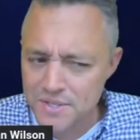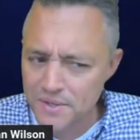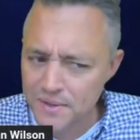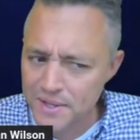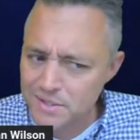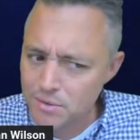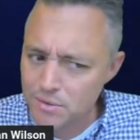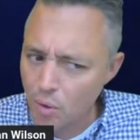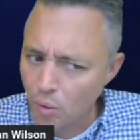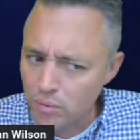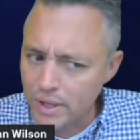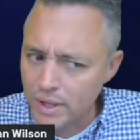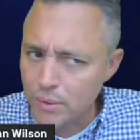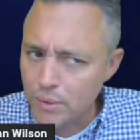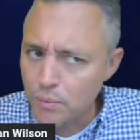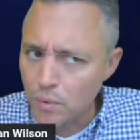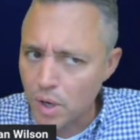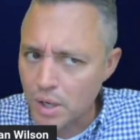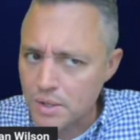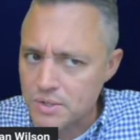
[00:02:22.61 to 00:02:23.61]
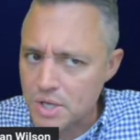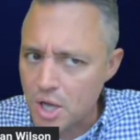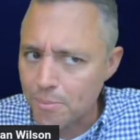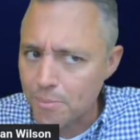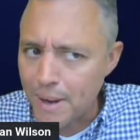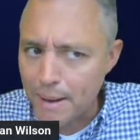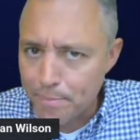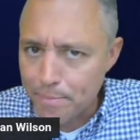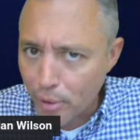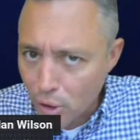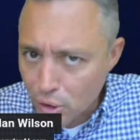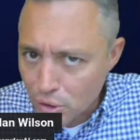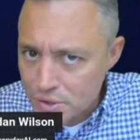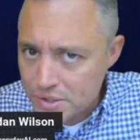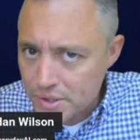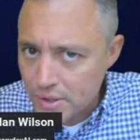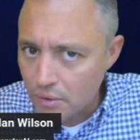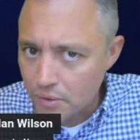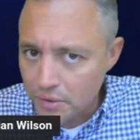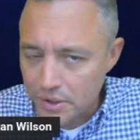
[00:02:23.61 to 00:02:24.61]
So this only works on my
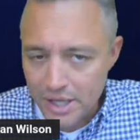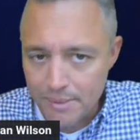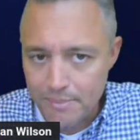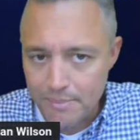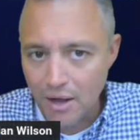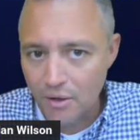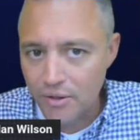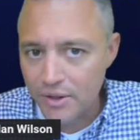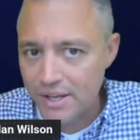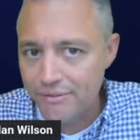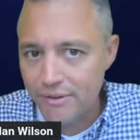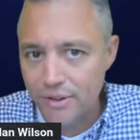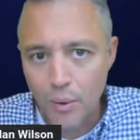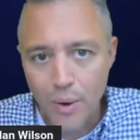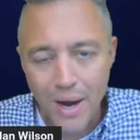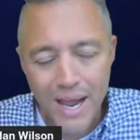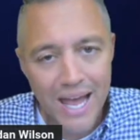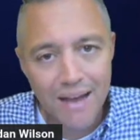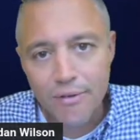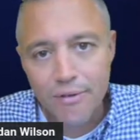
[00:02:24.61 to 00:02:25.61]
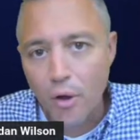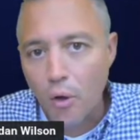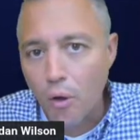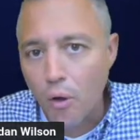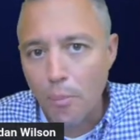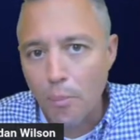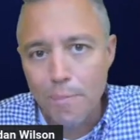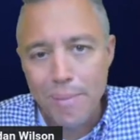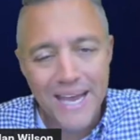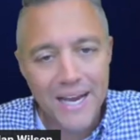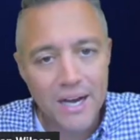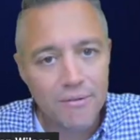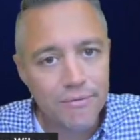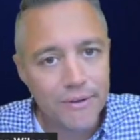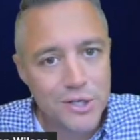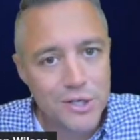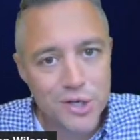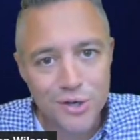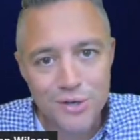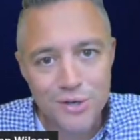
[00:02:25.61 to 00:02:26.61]
personal email, even though I have all beta
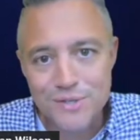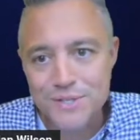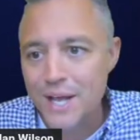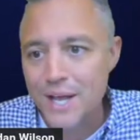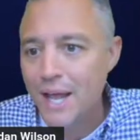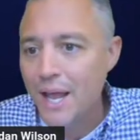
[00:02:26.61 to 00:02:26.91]
features